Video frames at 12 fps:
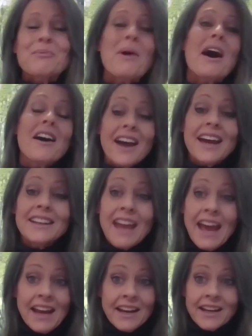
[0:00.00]
well and
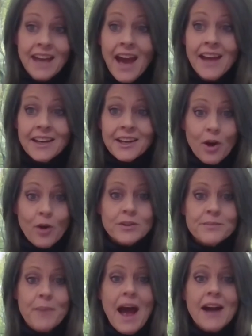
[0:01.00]
and again it
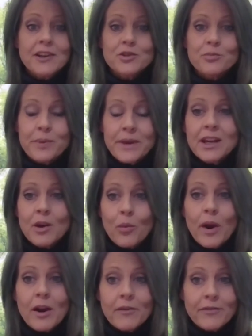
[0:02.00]
goes back to being
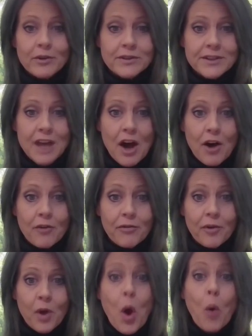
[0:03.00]
aware of yourself
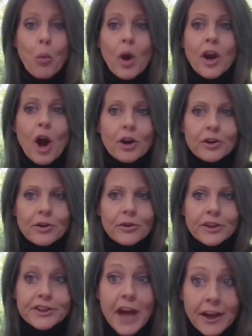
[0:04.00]
what are your
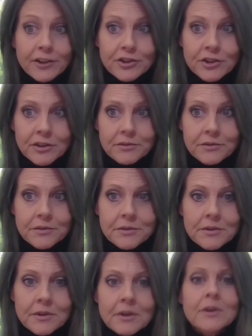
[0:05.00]
intentions
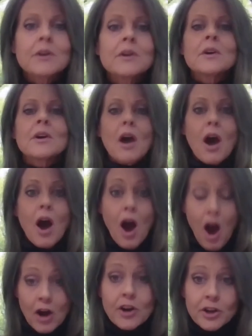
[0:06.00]

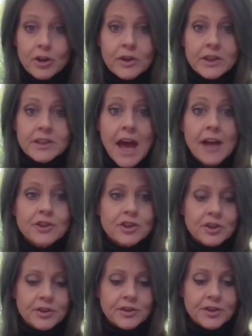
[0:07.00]
are your
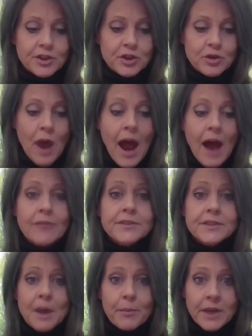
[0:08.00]
intentions to have
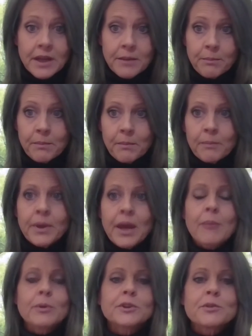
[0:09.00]
somebody
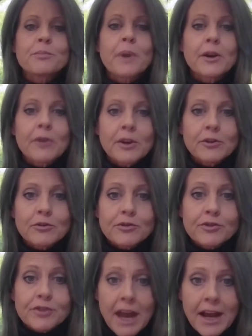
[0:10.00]
be able to better
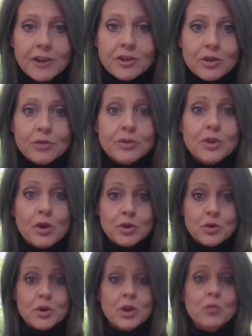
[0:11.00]
understand you so
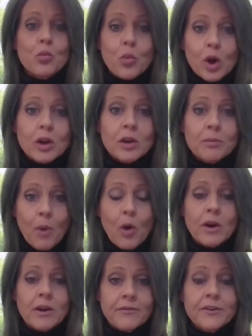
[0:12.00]
you can work
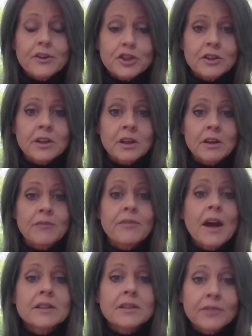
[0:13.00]
more efficiently and
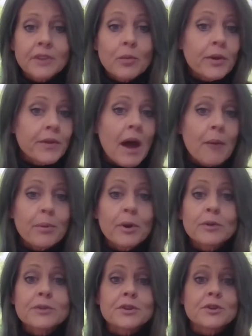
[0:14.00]
effectively with that
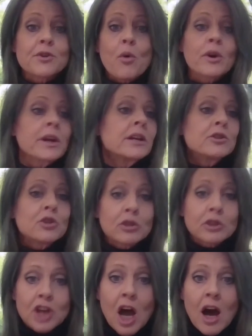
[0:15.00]
person or in
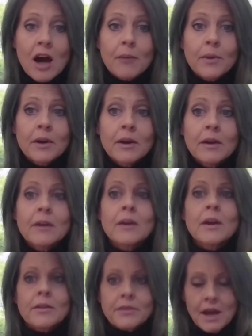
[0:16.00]
your job
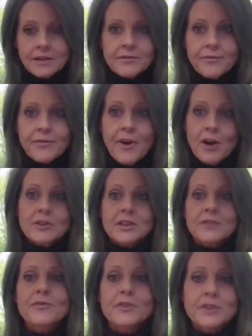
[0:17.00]
that's a far
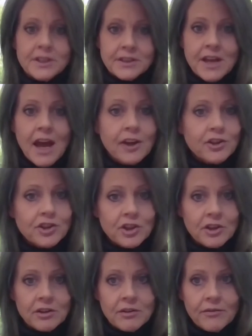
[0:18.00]
different
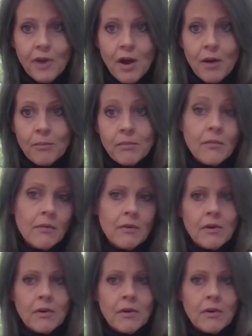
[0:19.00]
intention from